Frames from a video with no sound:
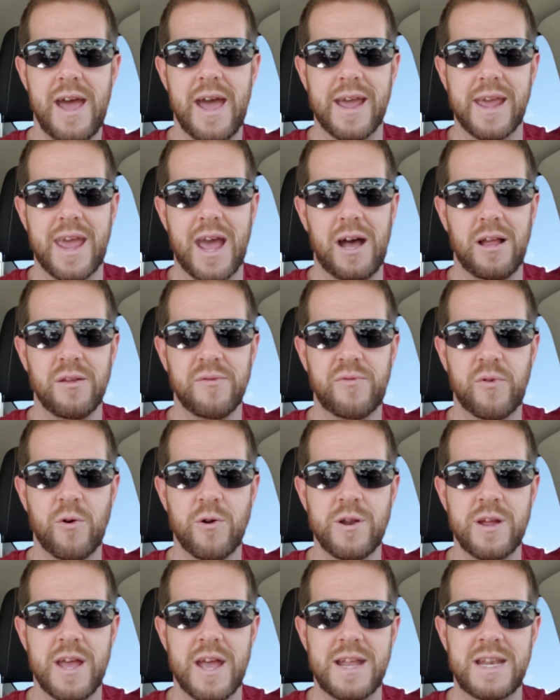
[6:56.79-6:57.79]
and
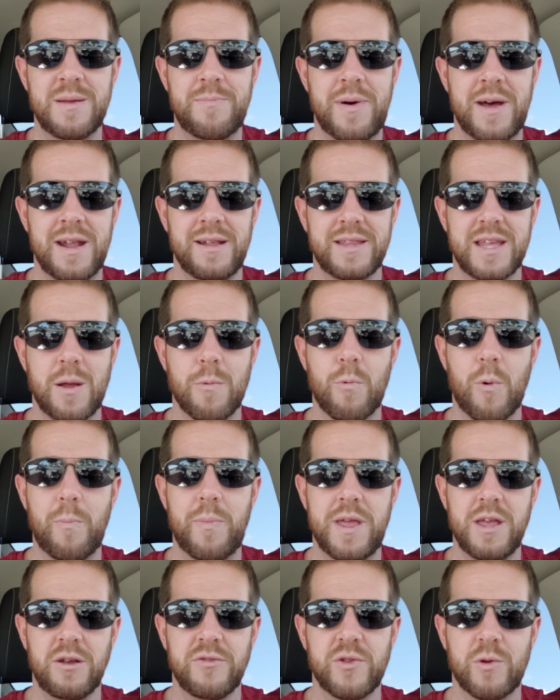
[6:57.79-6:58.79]
California independently
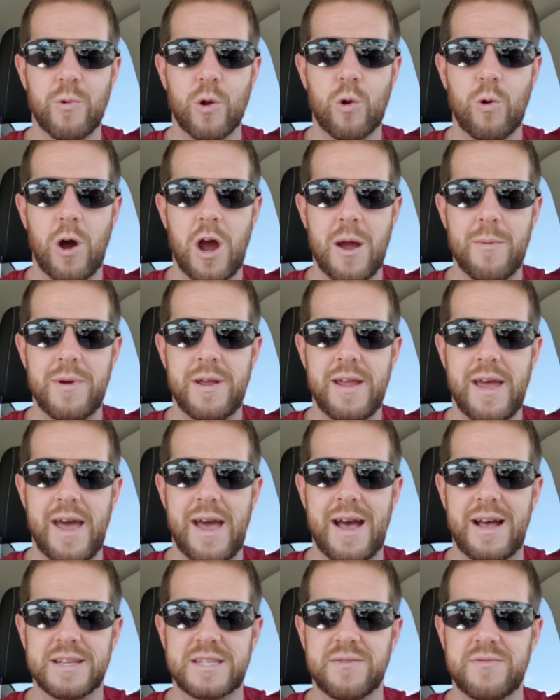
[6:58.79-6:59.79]
repealed the requirement
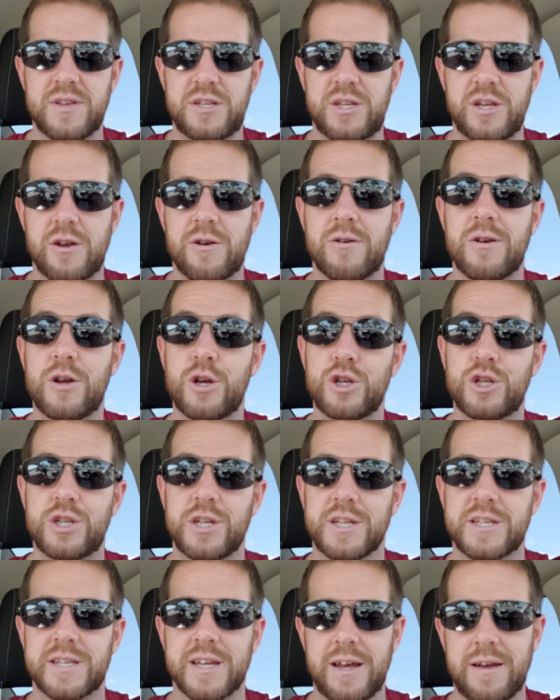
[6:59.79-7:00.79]
as of this year,
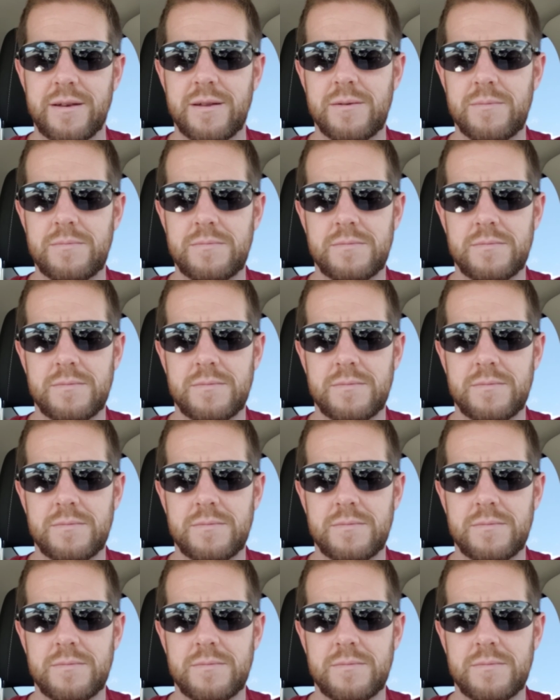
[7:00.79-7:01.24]
she said.